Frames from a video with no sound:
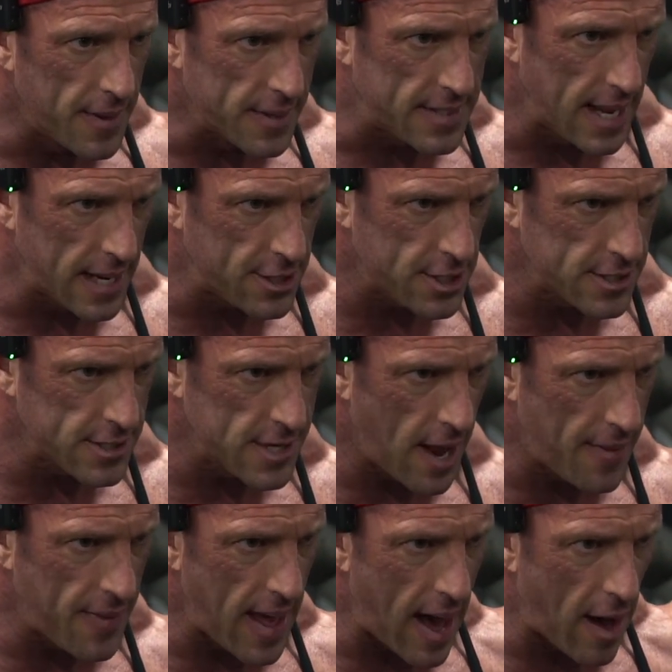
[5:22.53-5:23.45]
two
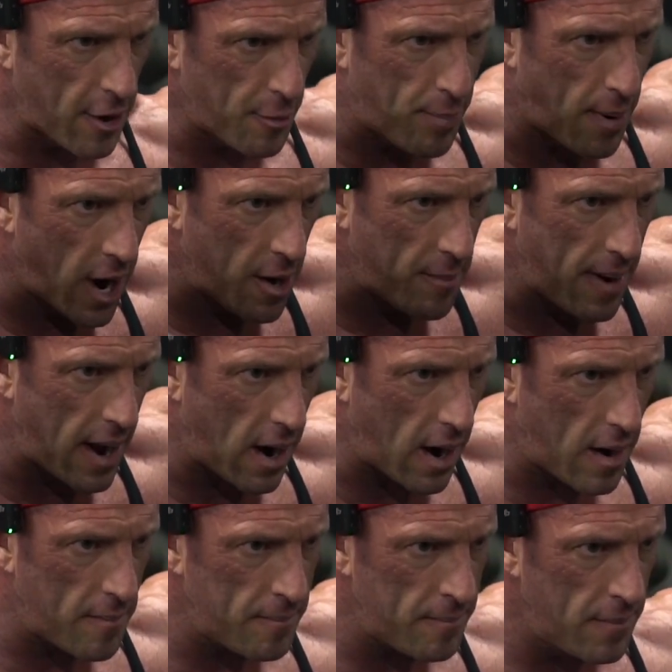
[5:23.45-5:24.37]
side delt movements,
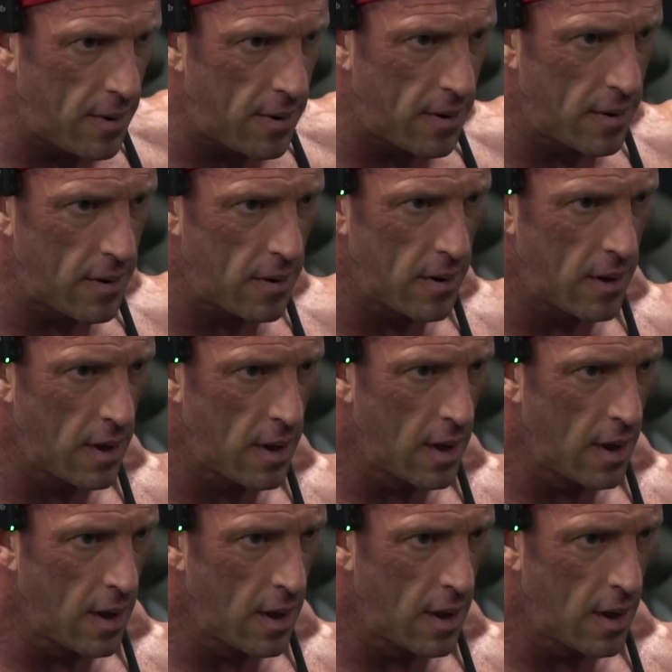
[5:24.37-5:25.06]
and then uh,